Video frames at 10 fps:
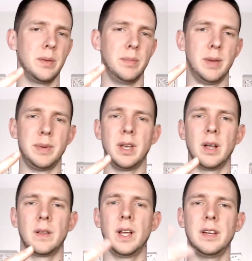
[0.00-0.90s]
maybe a
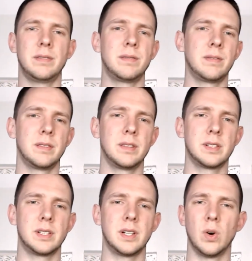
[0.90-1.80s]
life
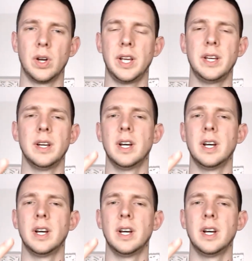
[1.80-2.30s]
story,